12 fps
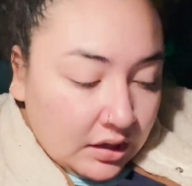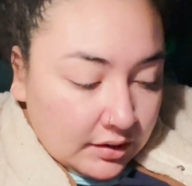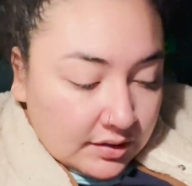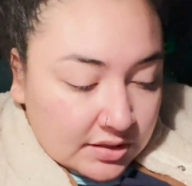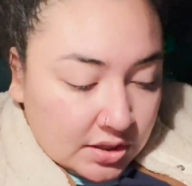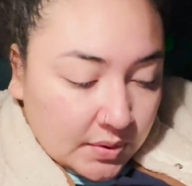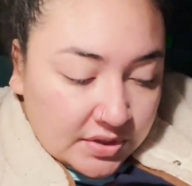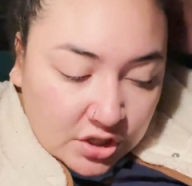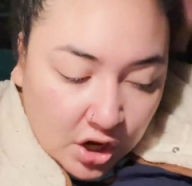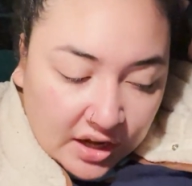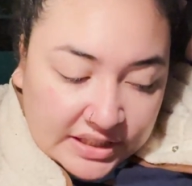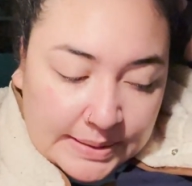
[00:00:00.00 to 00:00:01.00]
So it
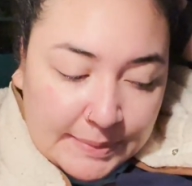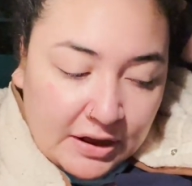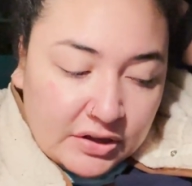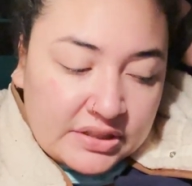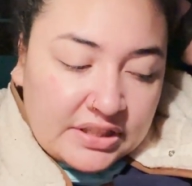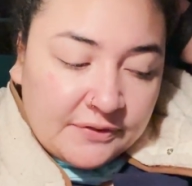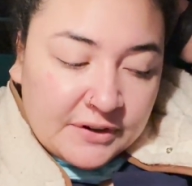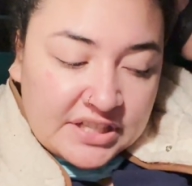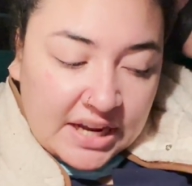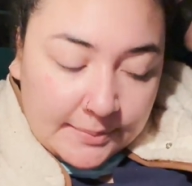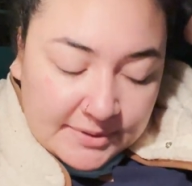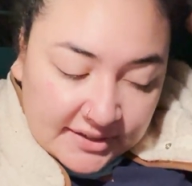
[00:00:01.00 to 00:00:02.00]
talks about different
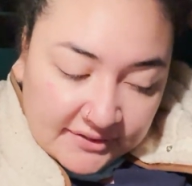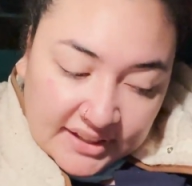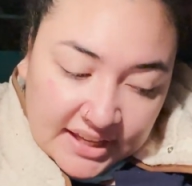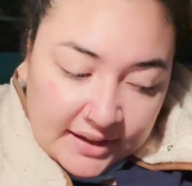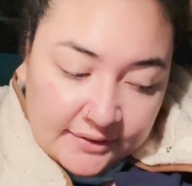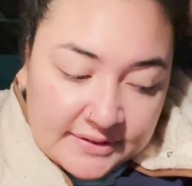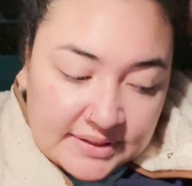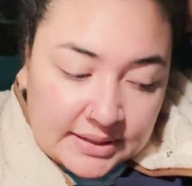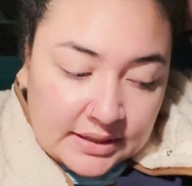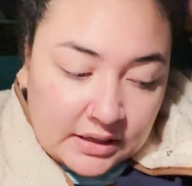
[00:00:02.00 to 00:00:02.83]
types of gifts.